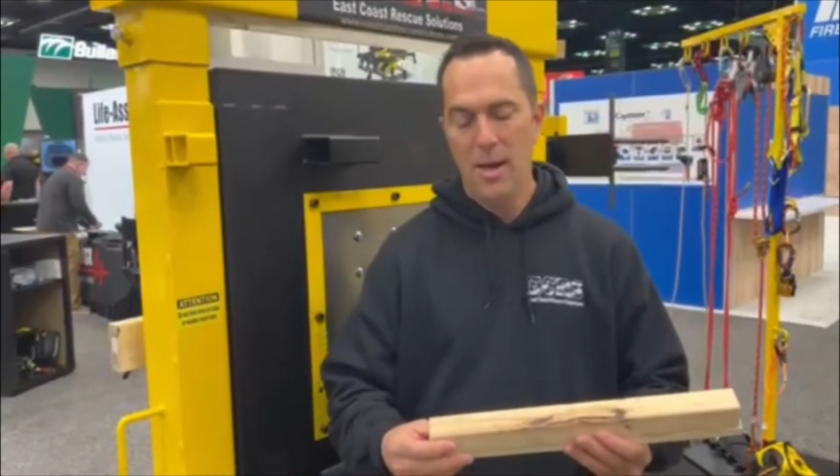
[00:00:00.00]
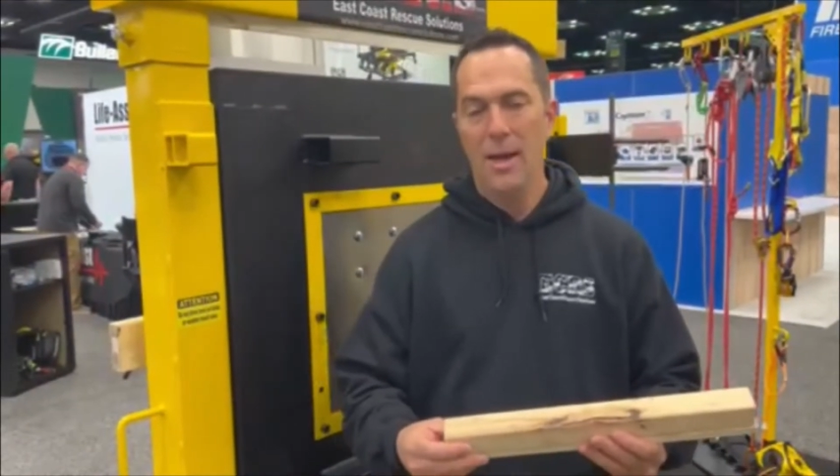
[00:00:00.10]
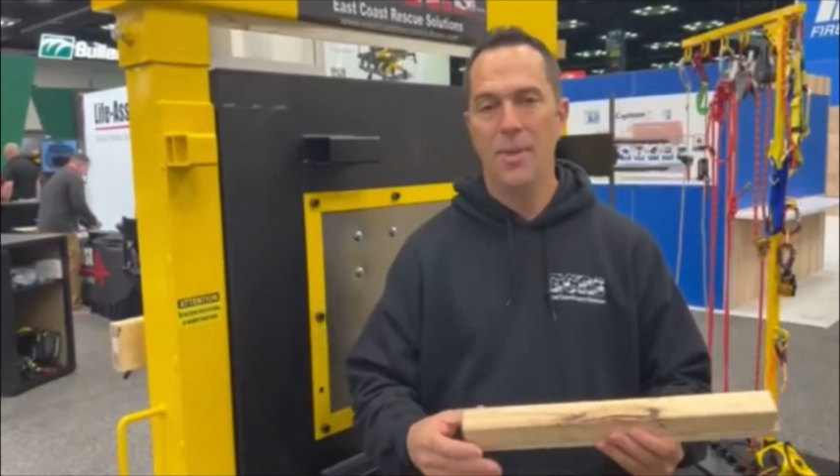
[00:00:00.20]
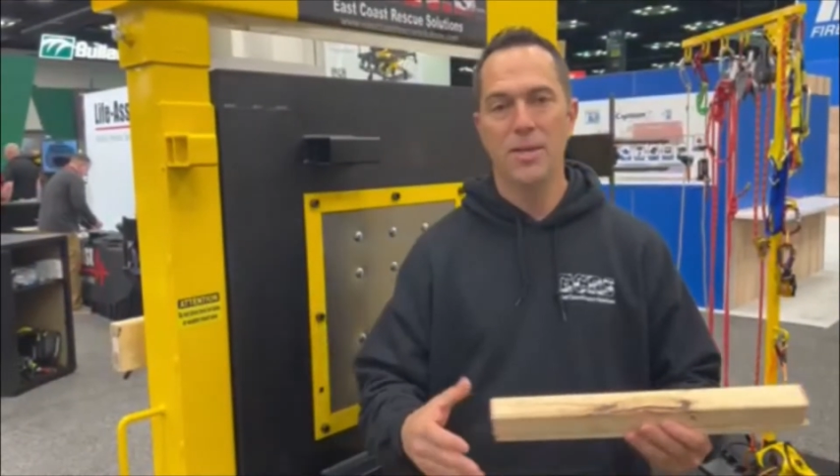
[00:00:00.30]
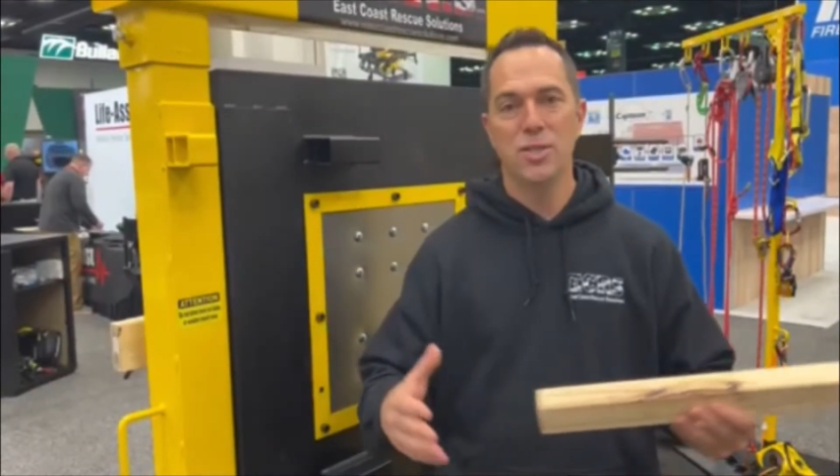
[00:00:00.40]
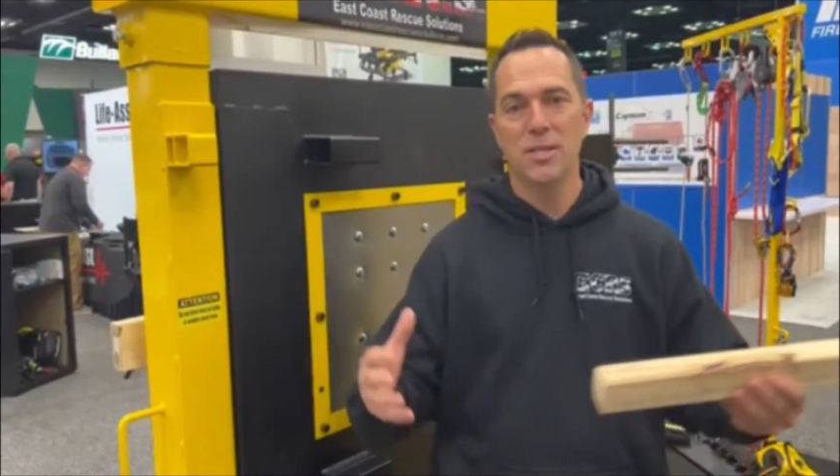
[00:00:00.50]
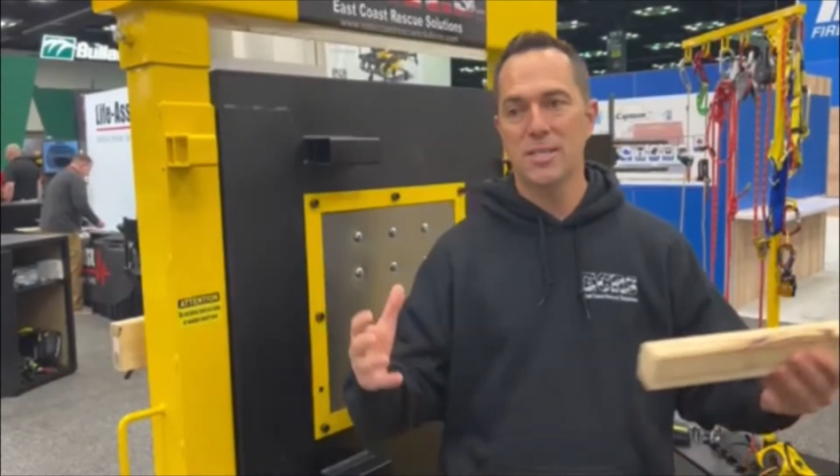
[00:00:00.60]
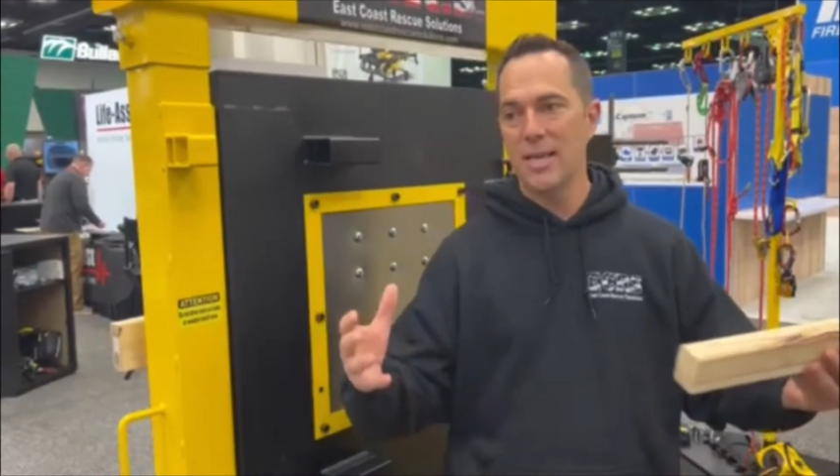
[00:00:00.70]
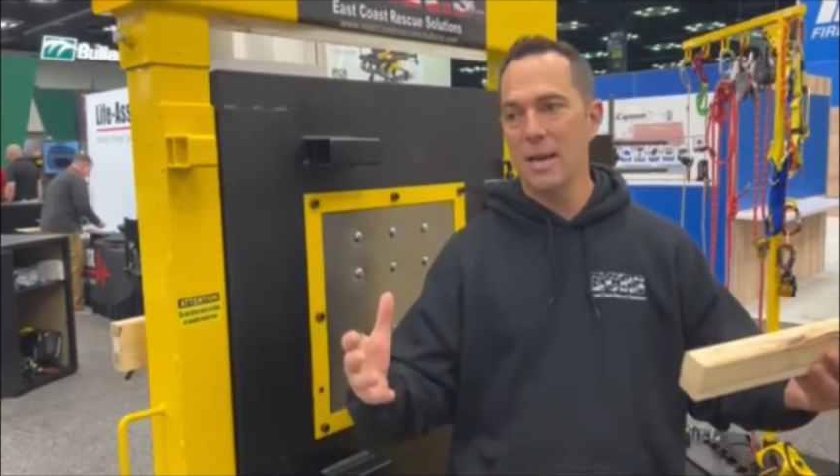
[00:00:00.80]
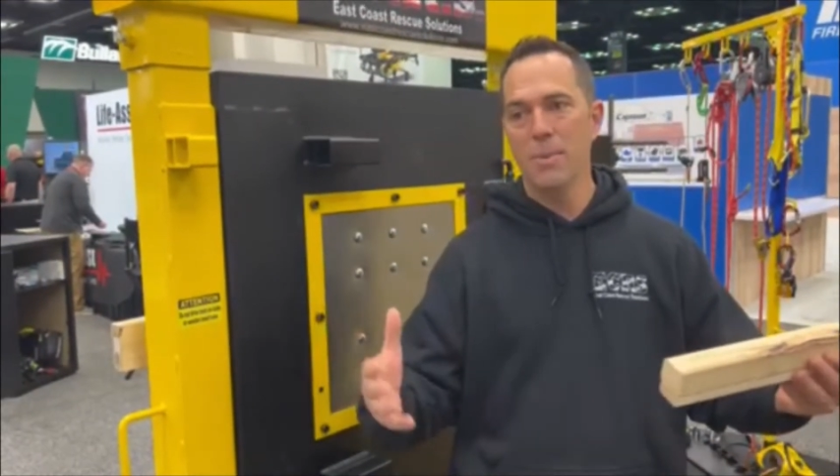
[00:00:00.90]
and then just
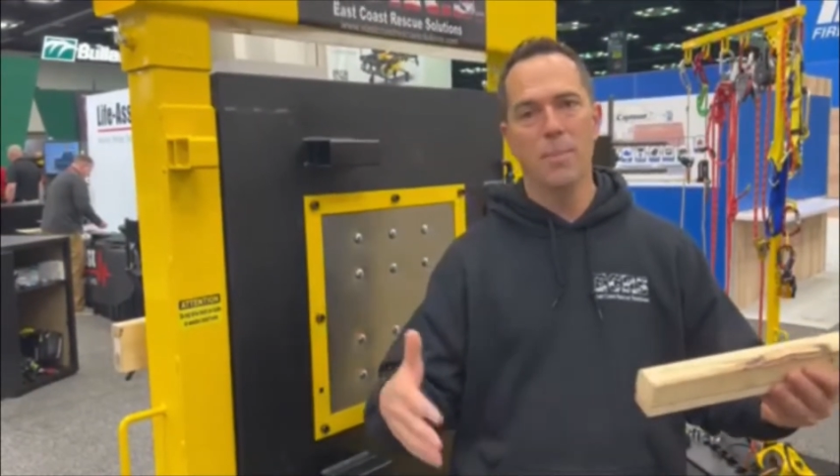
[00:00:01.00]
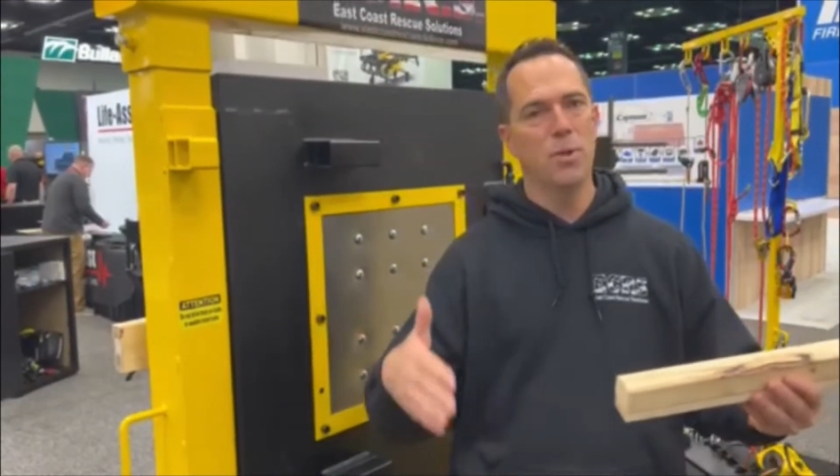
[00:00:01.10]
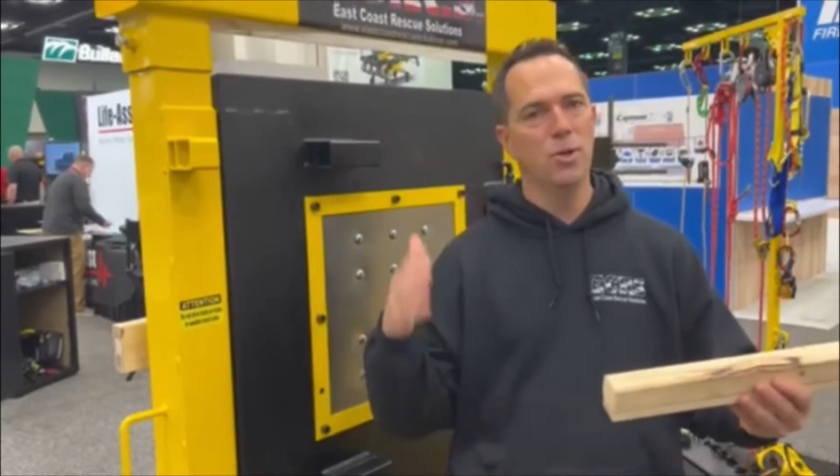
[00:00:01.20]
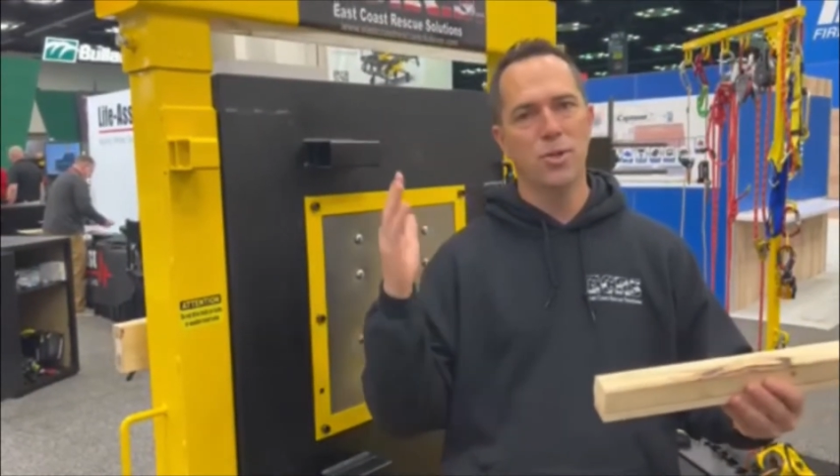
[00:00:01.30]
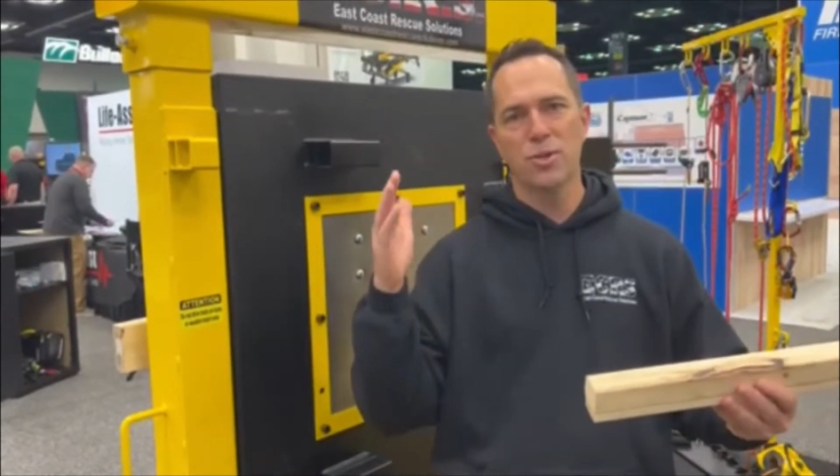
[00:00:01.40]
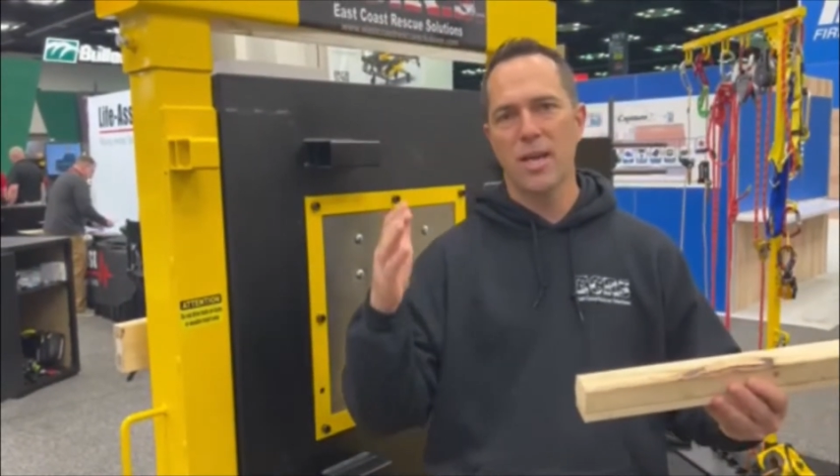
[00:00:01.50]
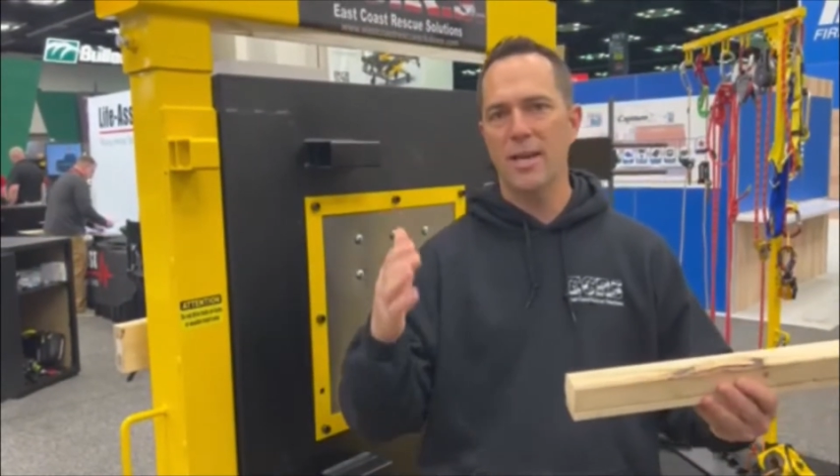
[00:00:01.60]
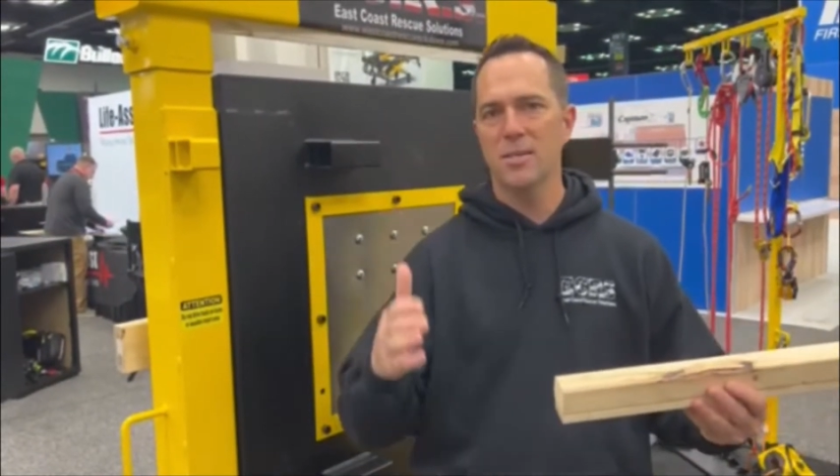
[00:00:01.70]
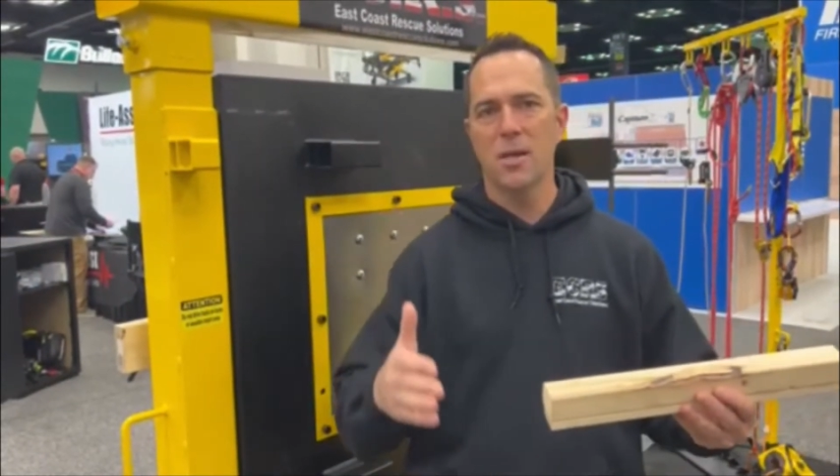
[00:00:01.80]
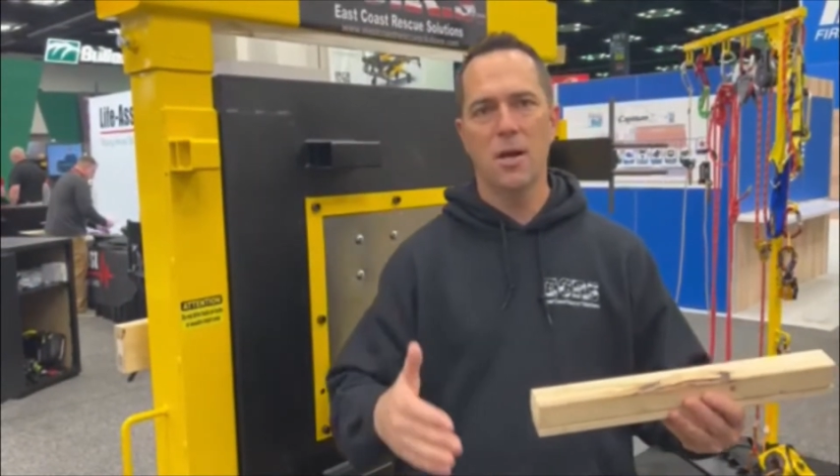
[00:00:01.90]
set them up, use your
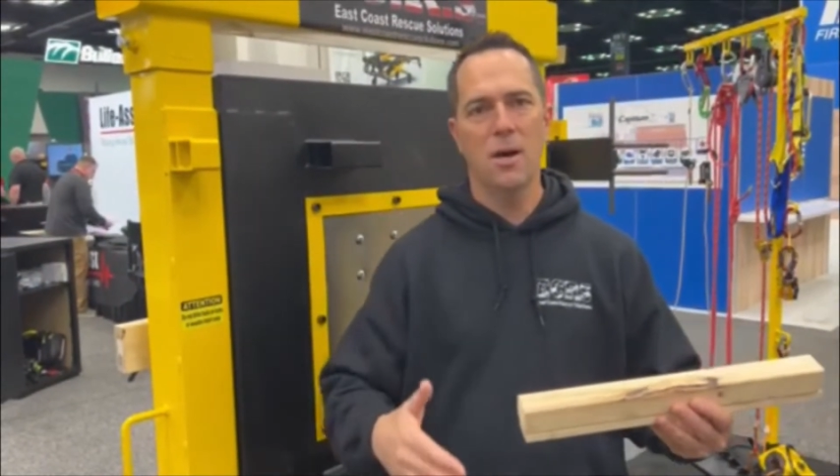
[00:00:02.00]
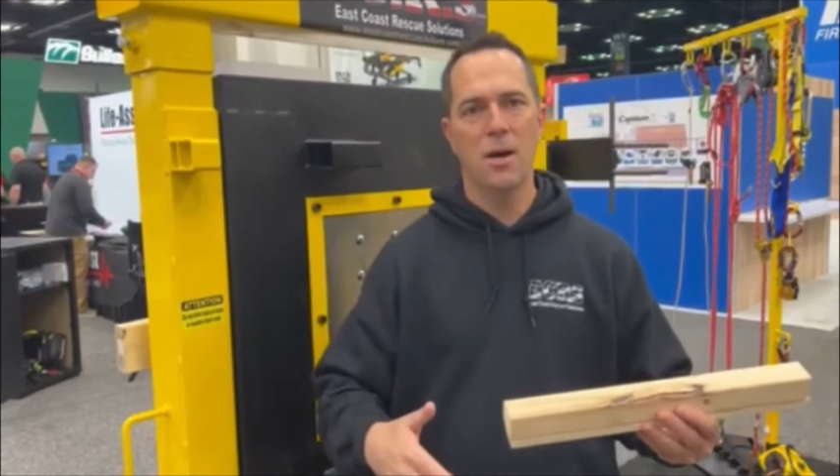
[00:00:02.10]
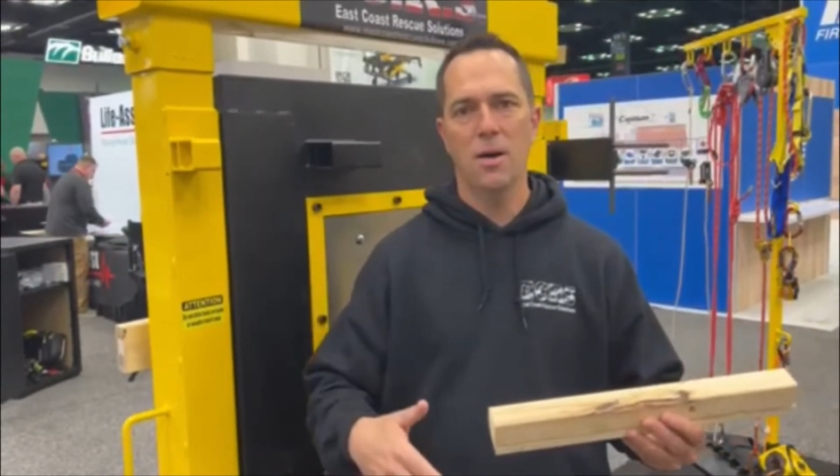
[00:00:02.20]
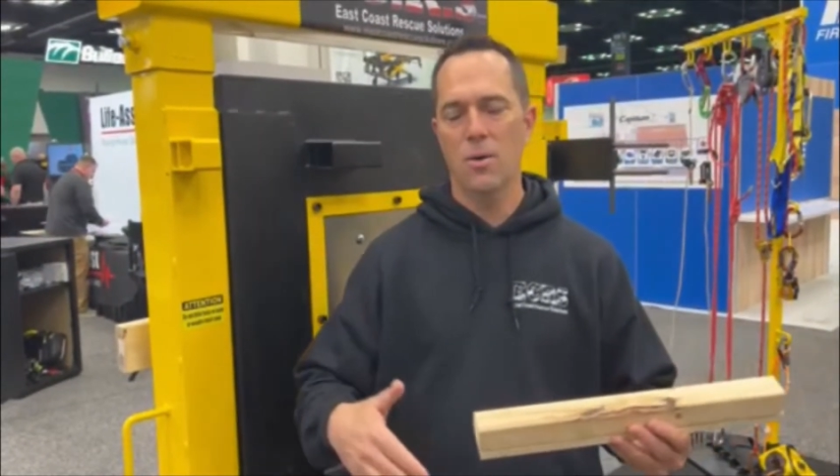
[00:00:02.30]
chainsaw